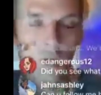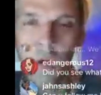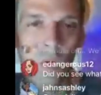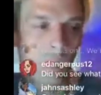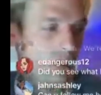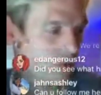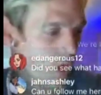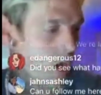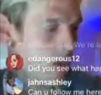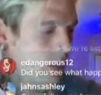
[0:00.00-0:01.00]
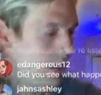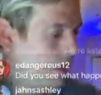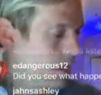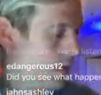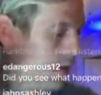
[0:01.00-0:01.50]
no, I'm gonna talk.
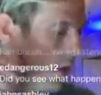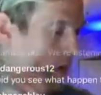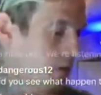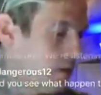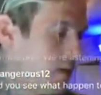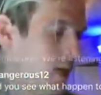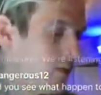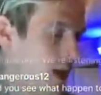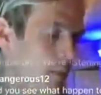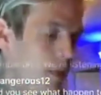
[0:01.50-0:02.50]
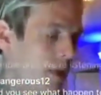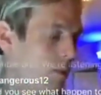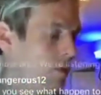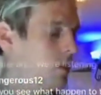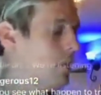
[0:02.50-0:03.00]
Hold on, this is Steve Zapp, my
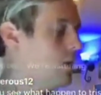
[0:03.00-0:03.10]
label.